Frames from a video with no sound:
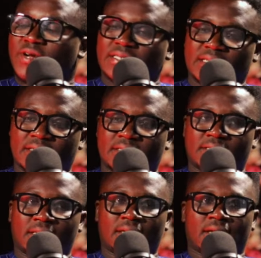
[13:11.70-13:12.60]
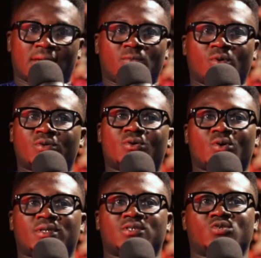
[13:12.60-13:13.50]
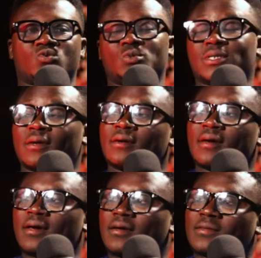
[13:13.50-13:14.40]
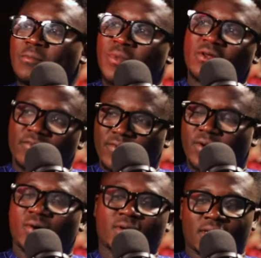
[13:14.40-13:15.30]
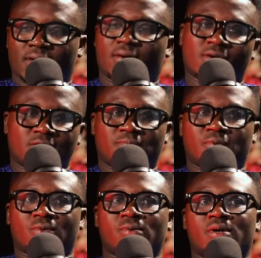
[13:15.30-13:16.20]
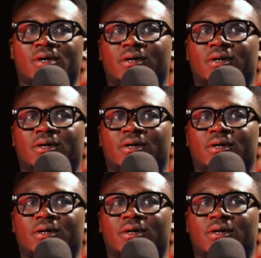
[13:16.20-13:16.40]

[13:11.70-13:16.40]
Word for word: fraternity and what God is using the men of God in the gospel